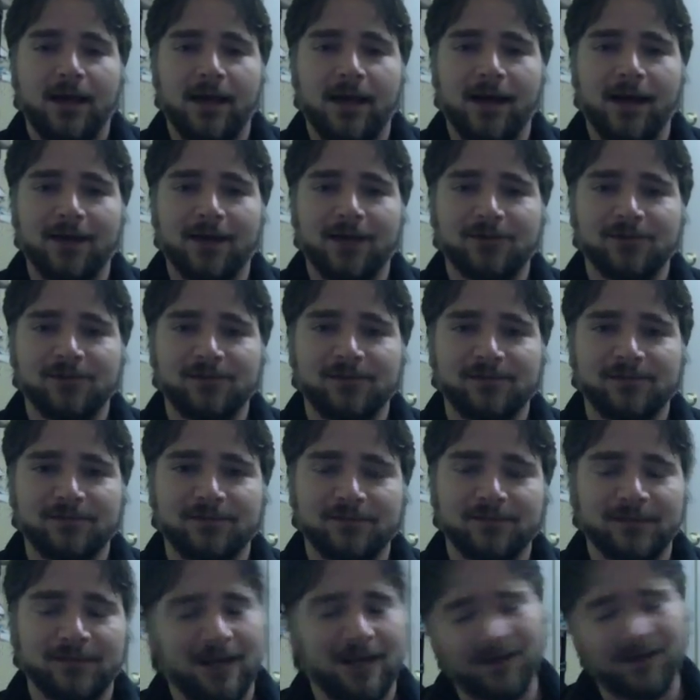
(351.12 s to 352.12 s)
She's
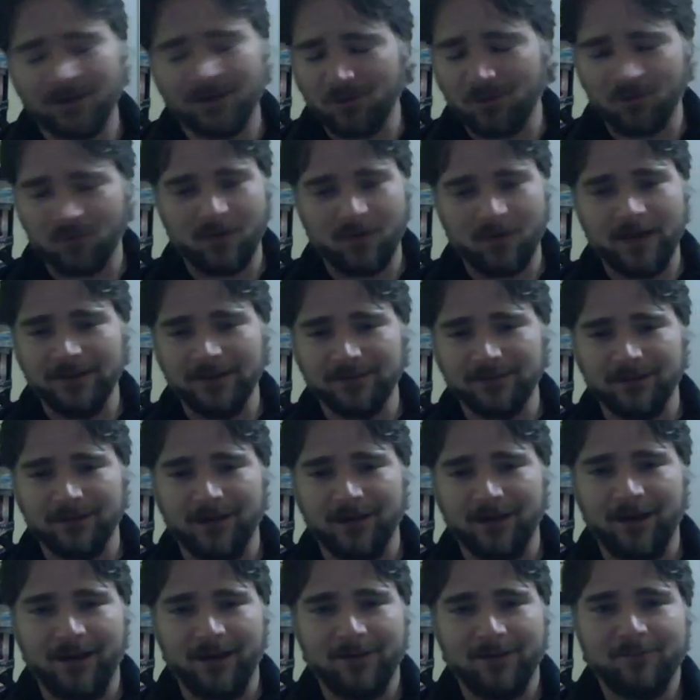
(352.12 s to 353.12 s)
got a great
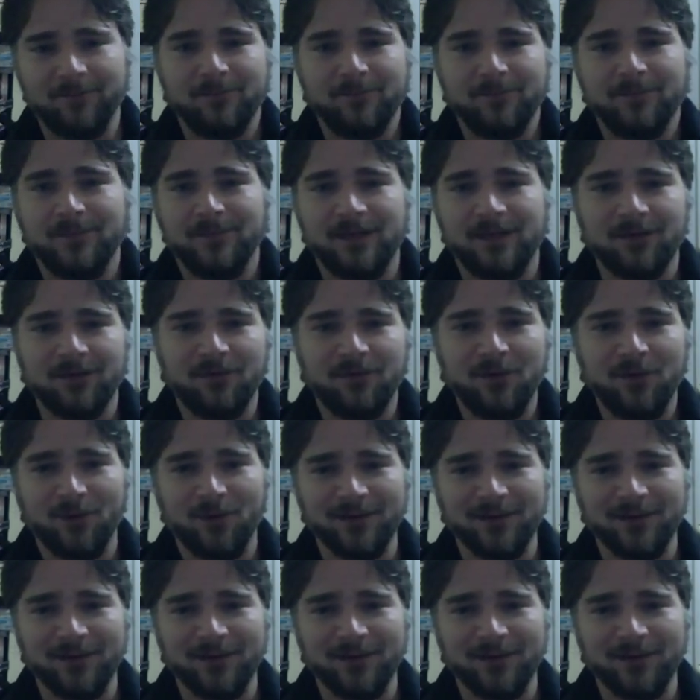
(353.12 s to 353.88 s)
interview